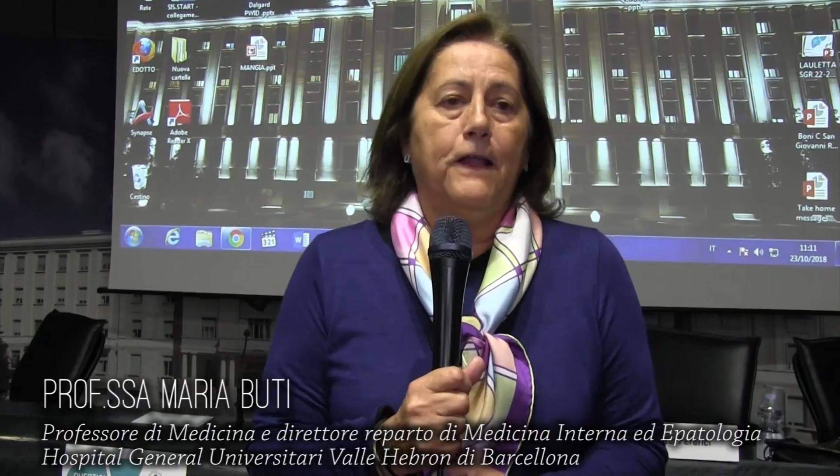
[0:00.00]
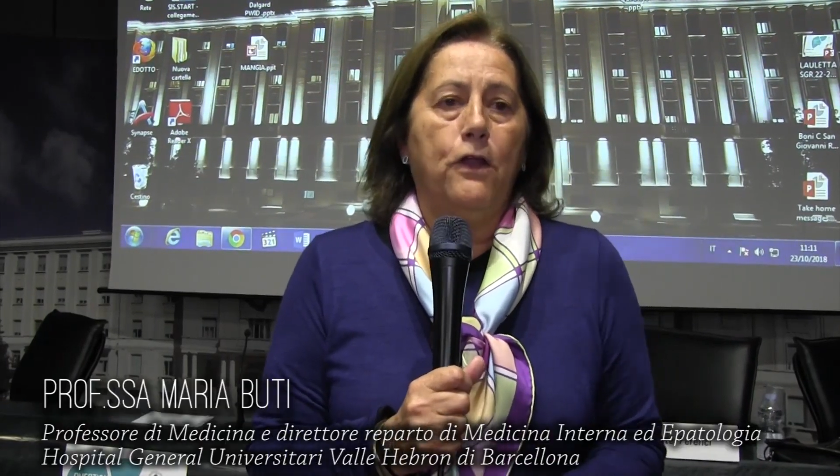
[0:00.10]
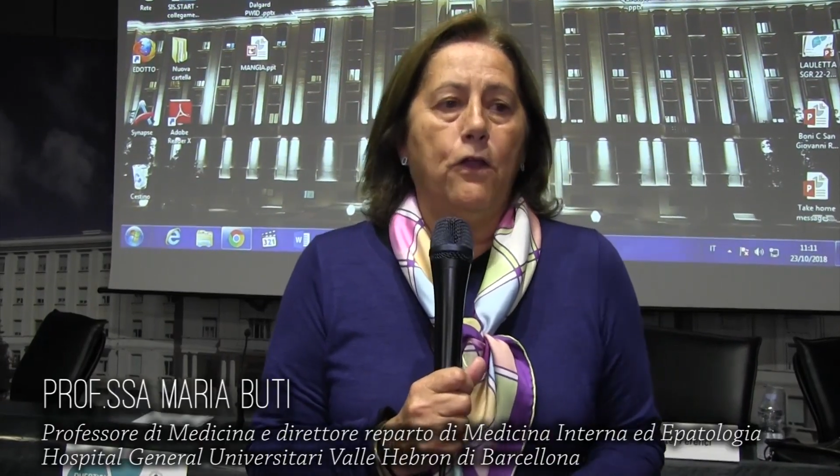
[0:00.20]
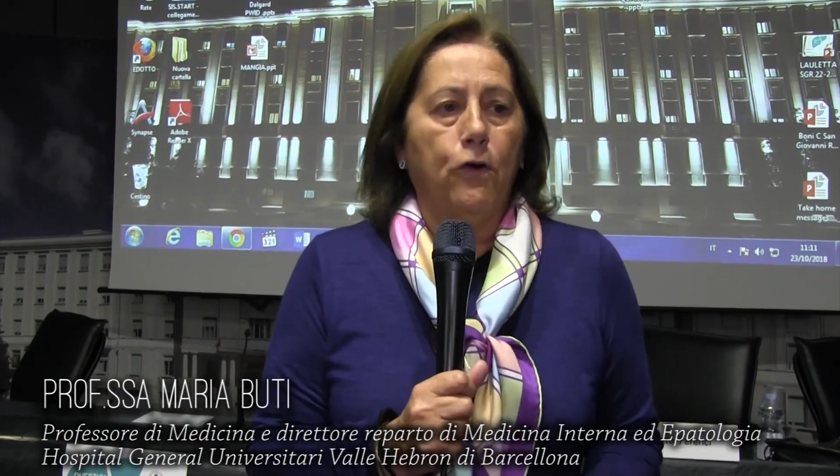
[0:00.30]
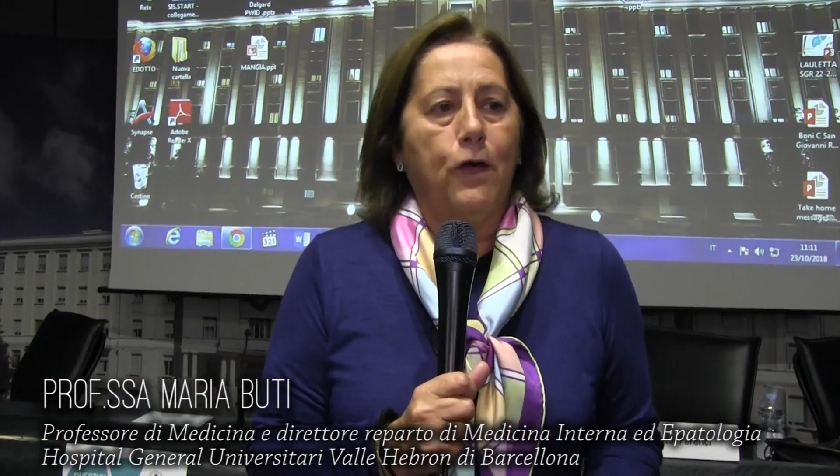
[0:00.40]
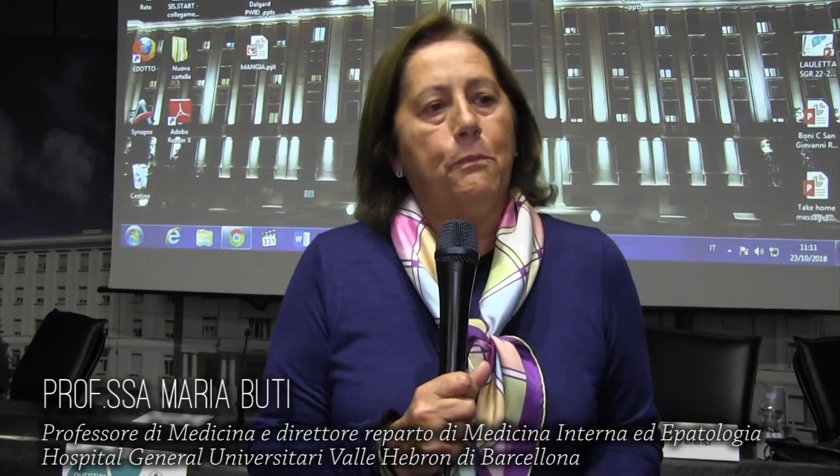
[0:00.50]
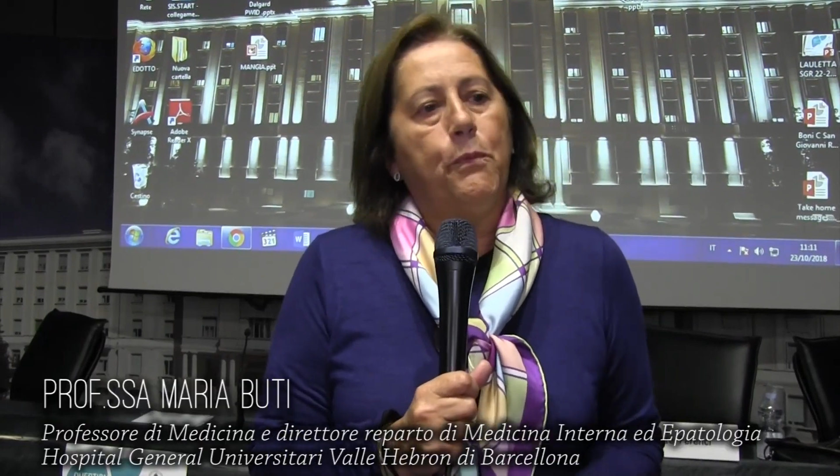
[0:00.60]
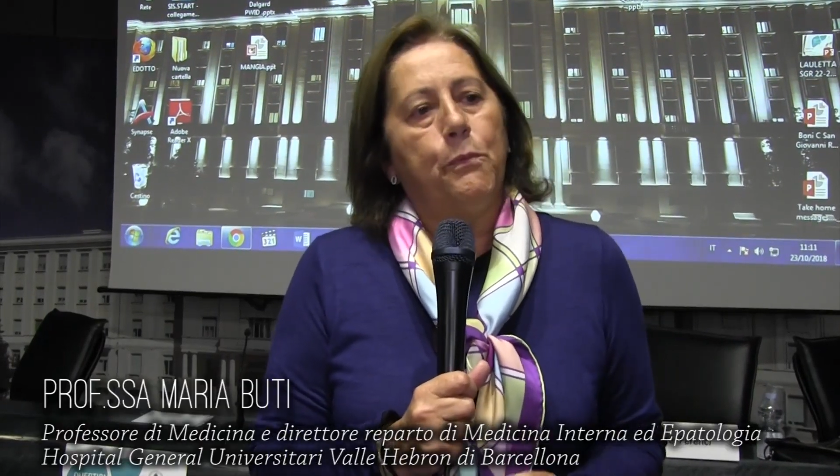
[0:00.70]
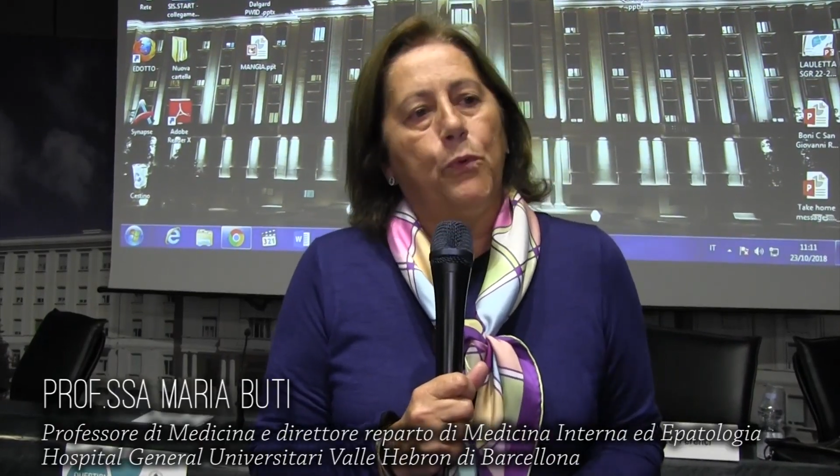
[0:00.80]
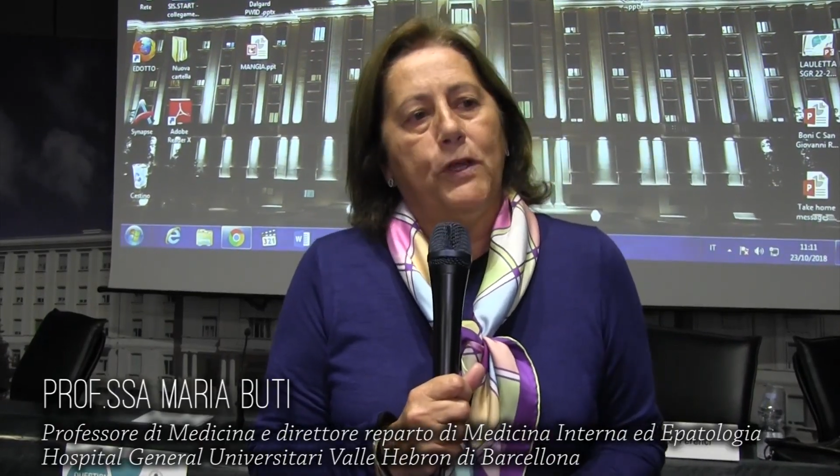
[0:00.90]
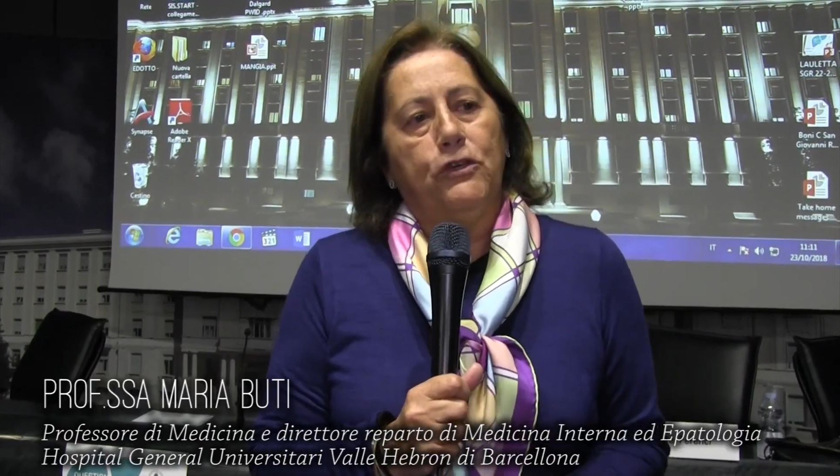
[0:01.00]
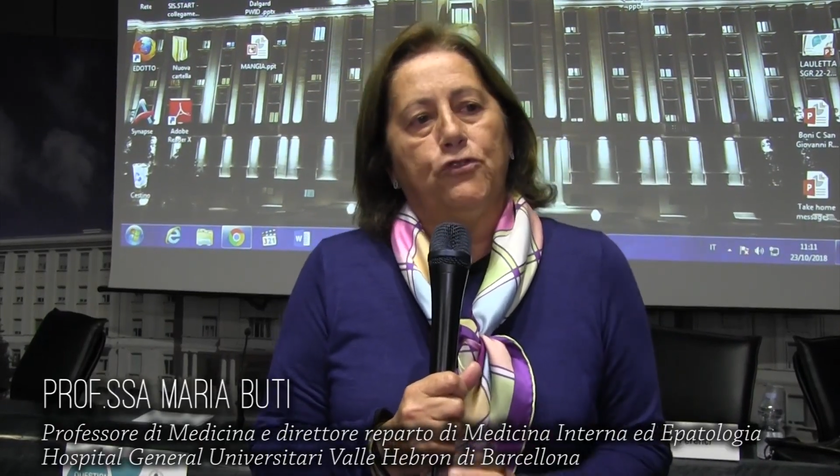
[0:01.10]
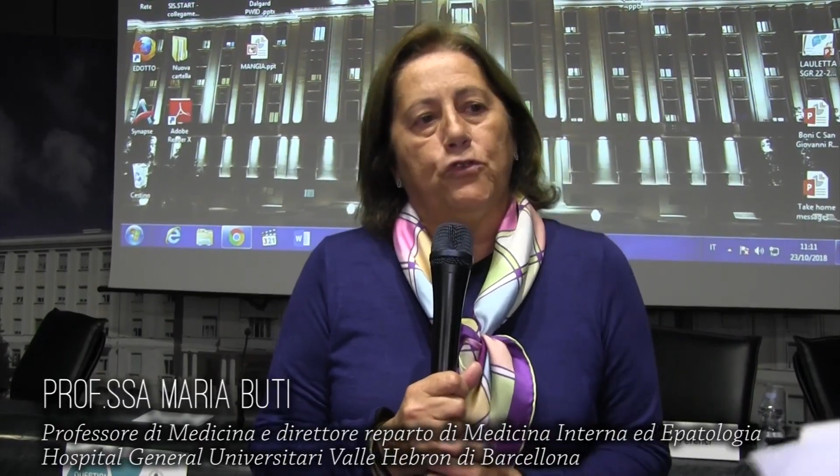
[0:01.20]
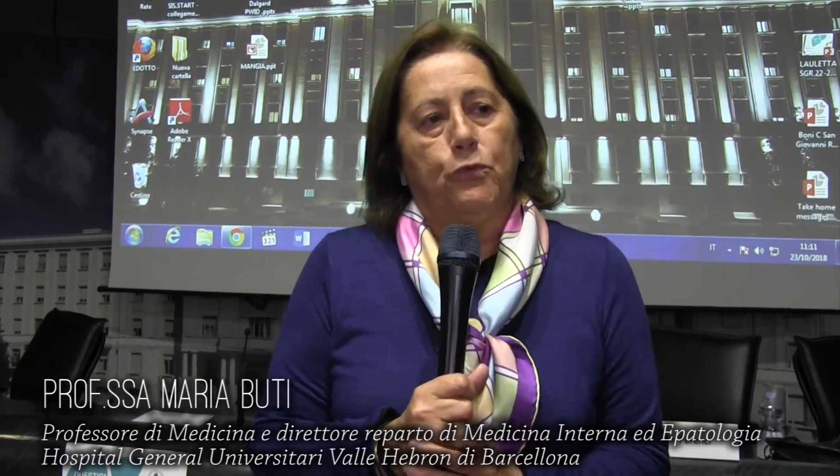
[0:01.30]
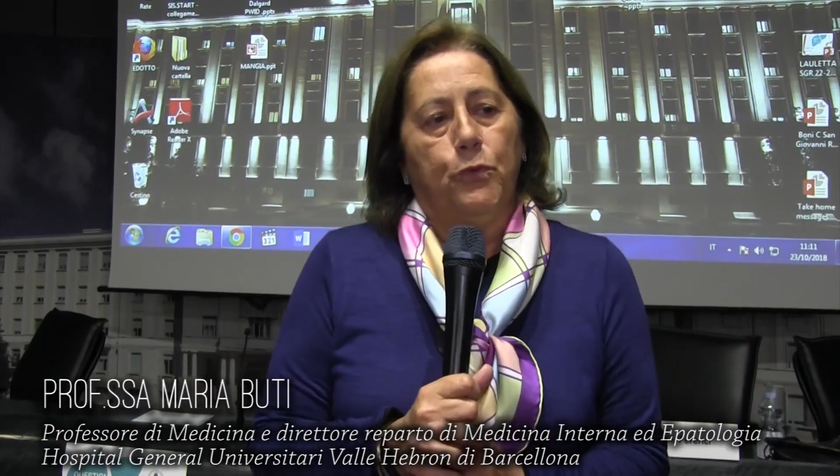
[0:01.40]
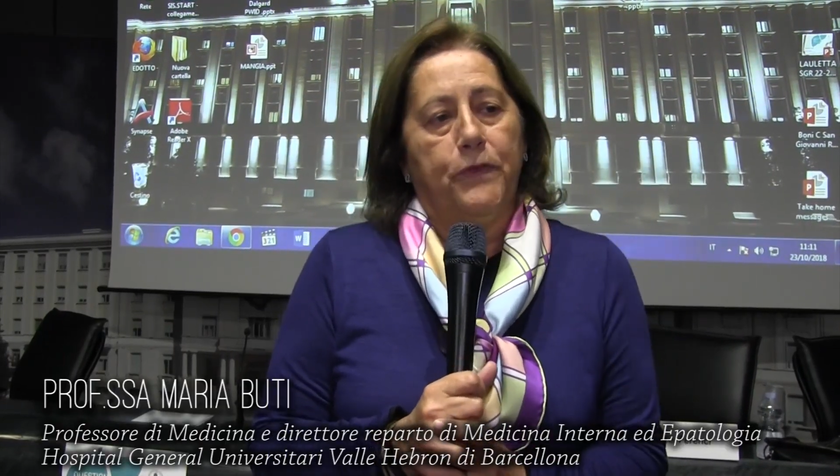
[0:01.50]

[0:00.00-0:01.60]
local population